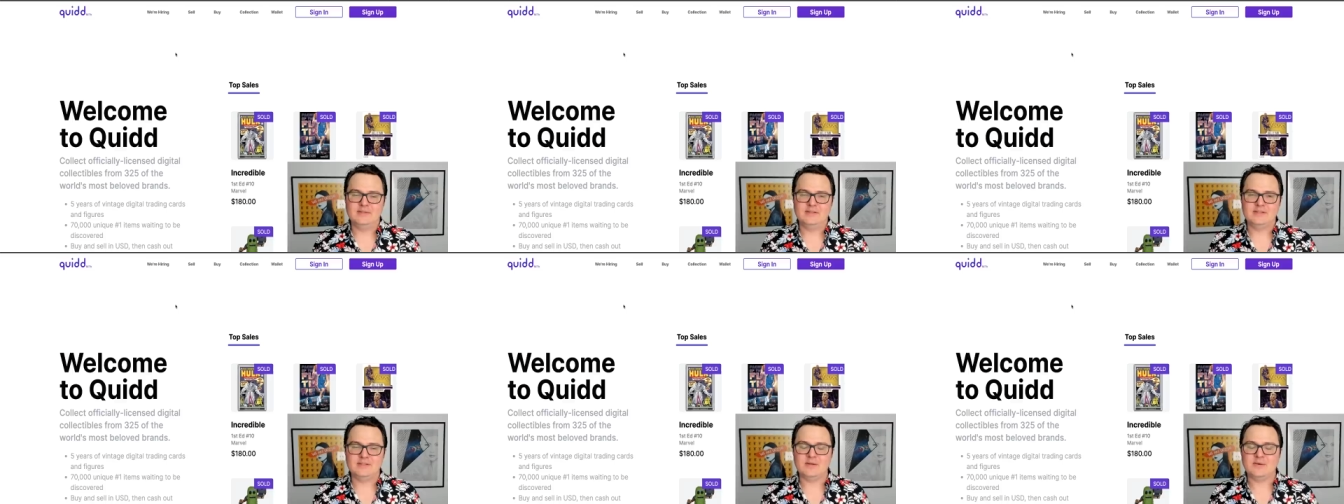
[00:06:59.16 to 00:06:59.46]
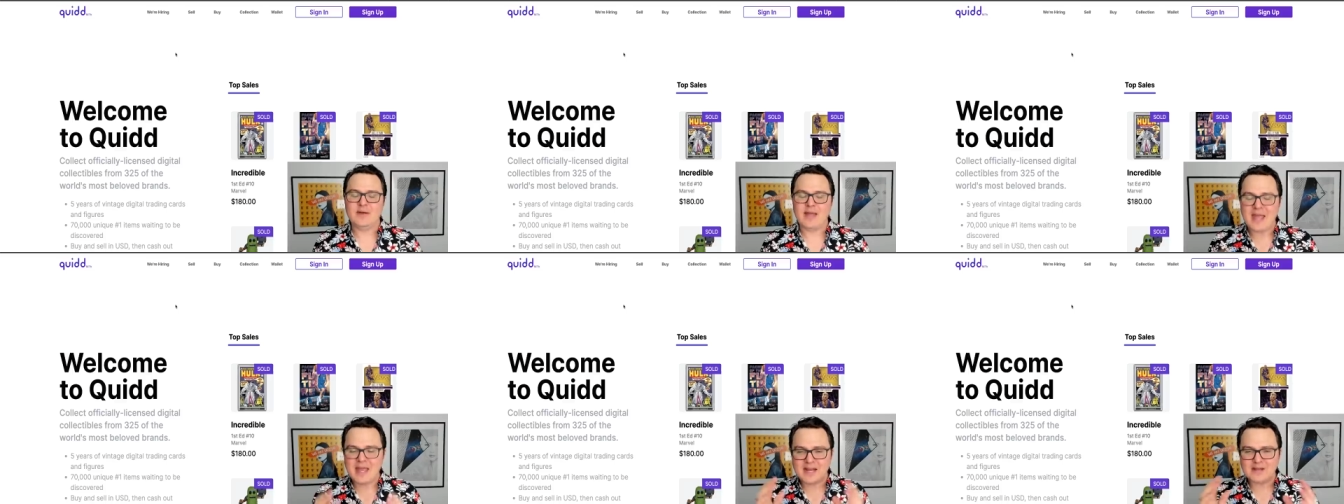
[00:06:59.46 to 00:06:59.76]

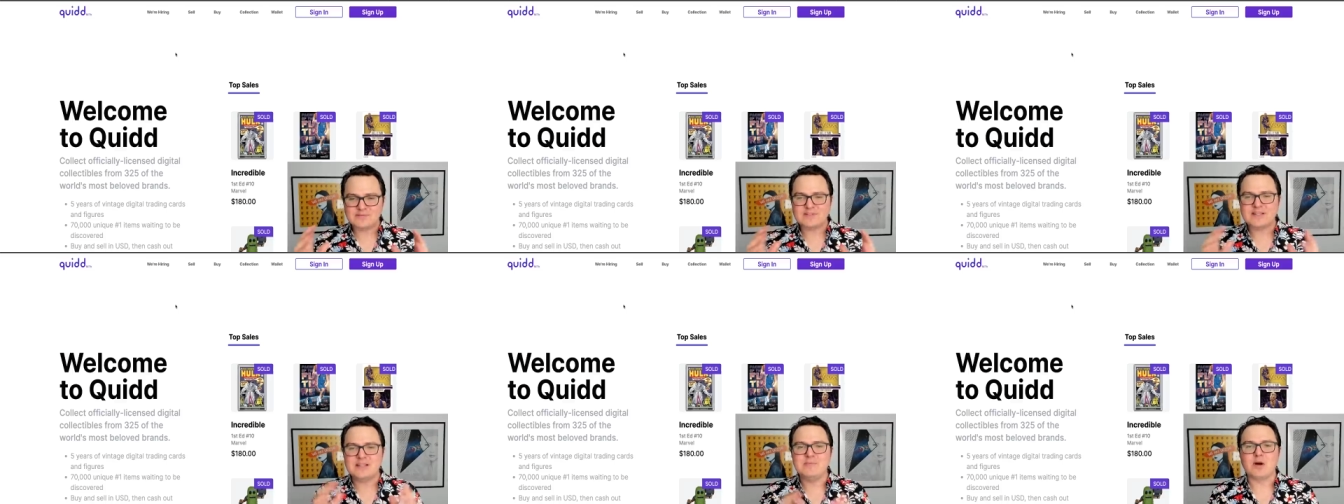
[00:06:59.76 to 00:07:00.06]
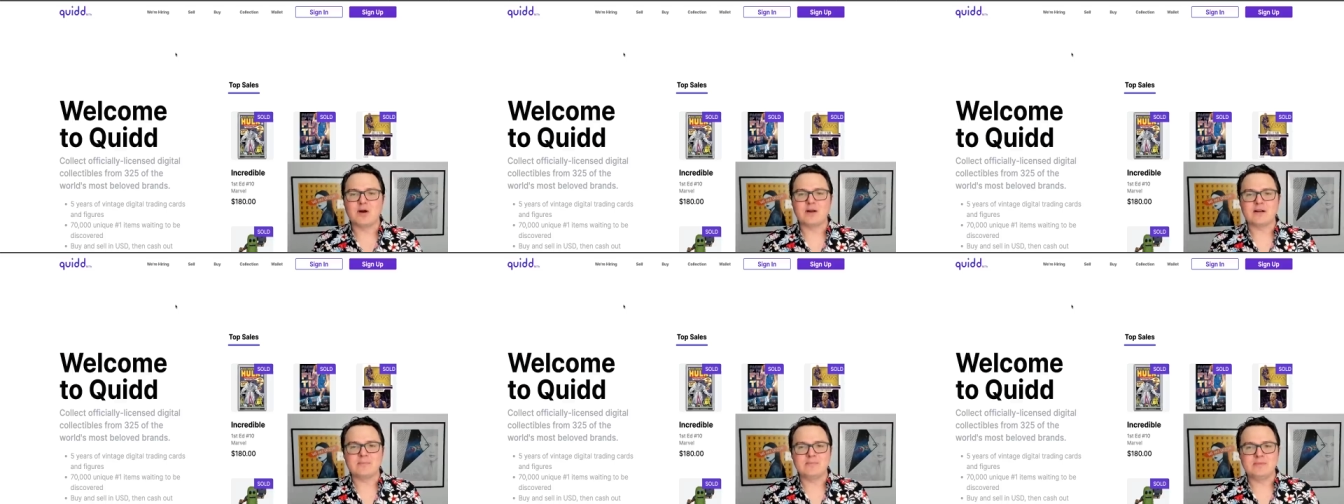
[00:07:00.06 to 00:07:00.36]
So, NFT
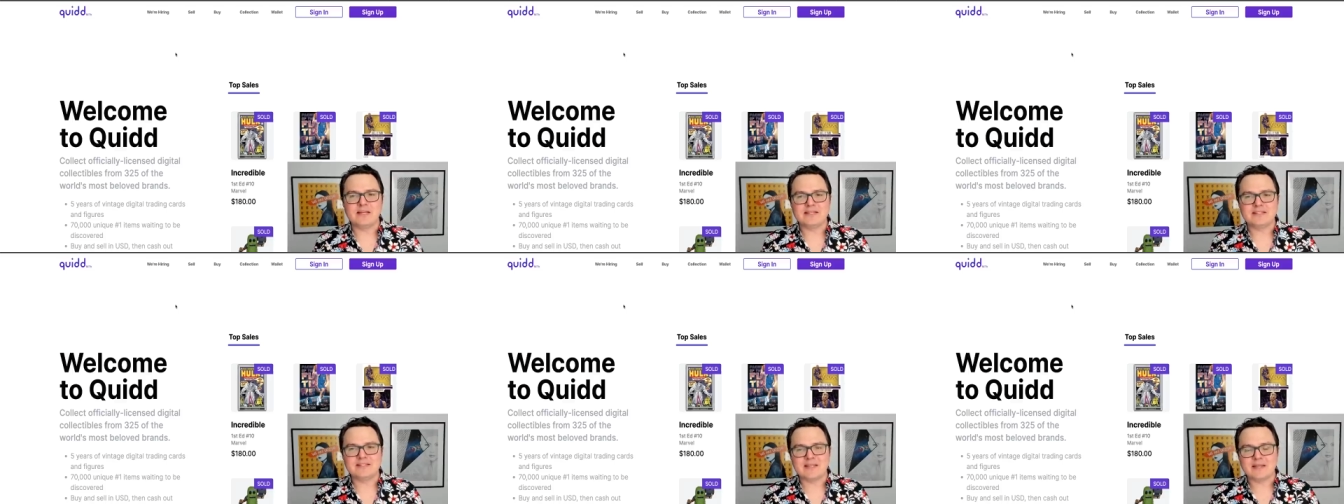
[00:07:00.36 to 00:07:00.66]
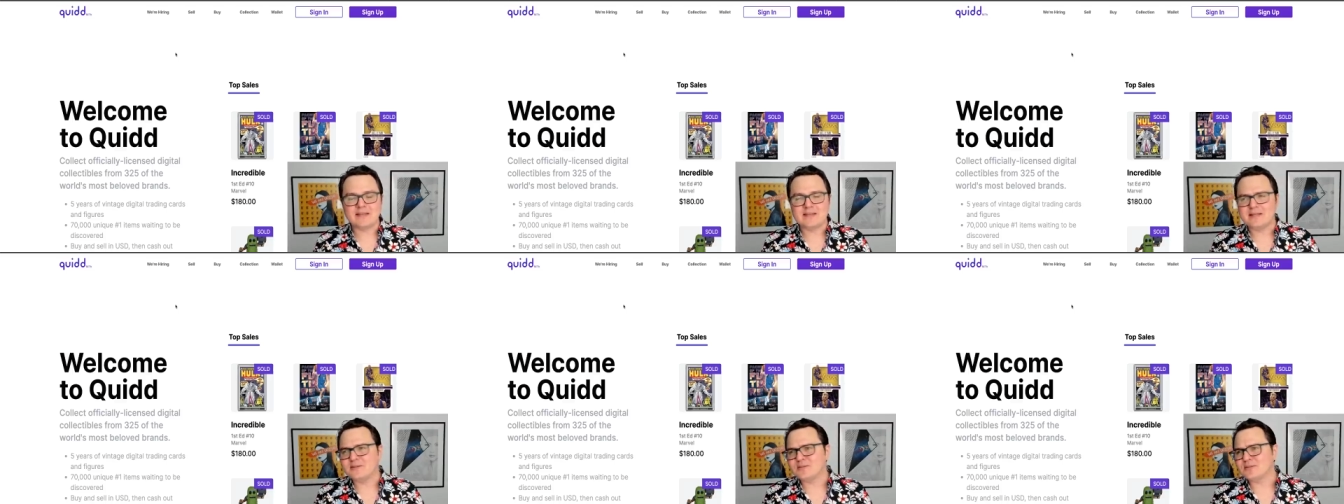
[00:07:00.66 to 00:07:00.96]
marketplaces,
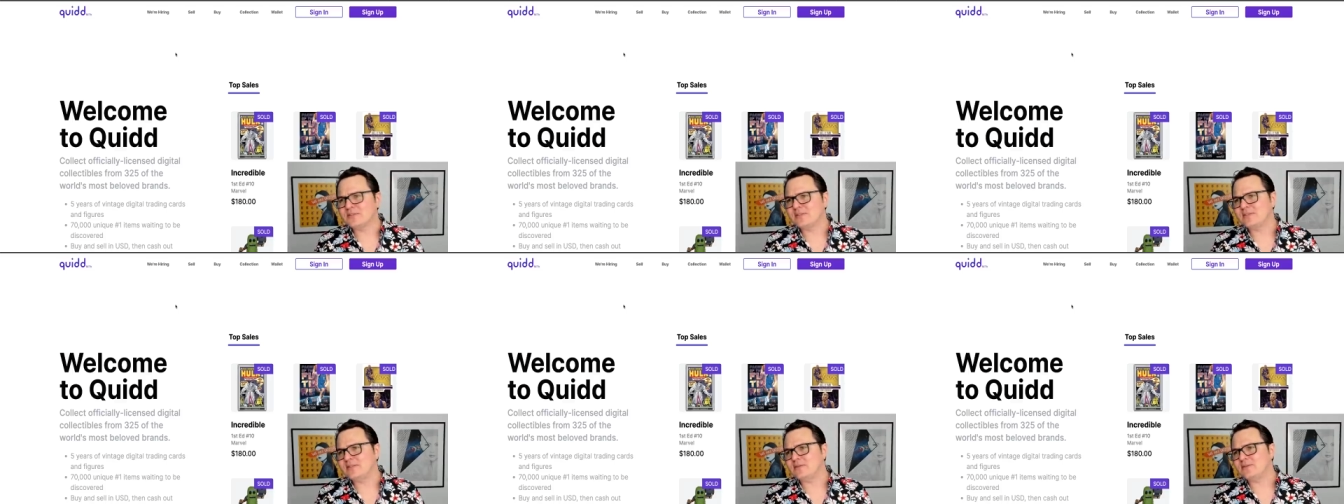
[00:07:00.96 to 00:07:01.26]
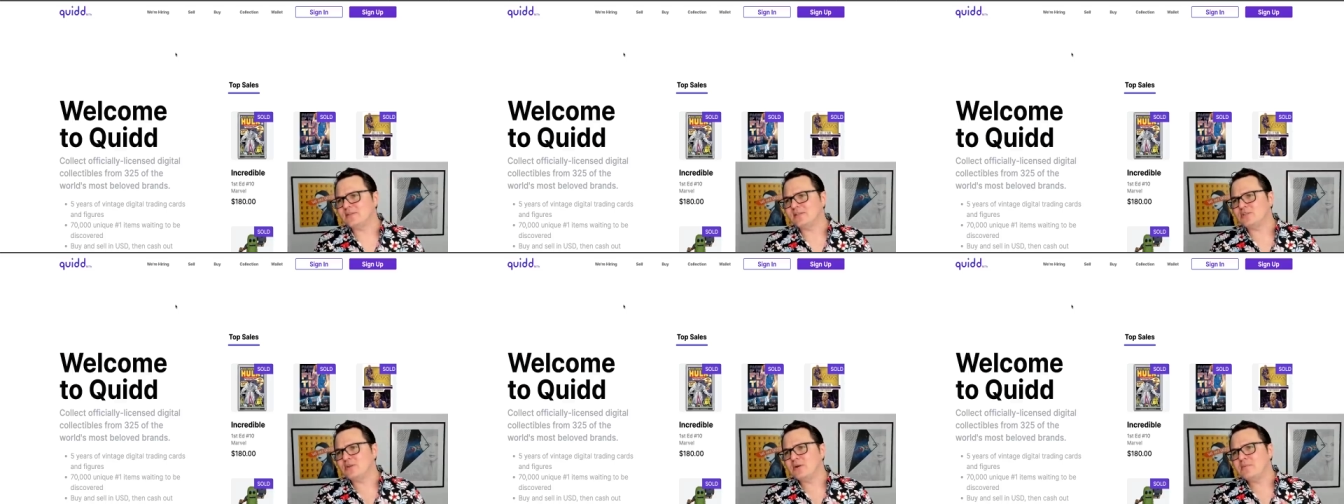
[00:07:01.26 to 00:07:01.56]
I think there's still
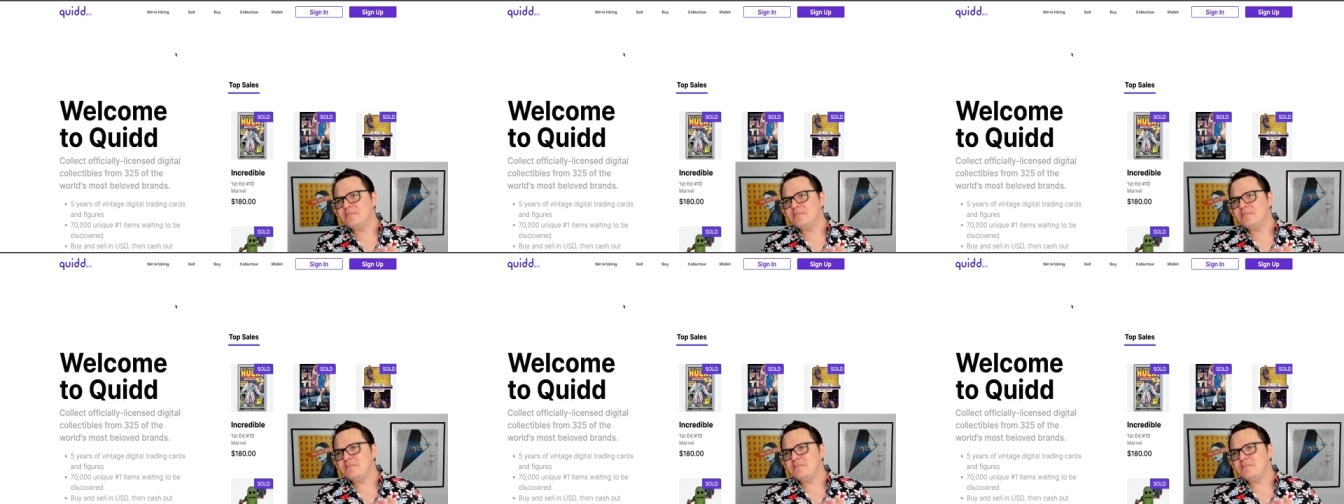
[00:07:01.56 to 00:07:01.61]
such a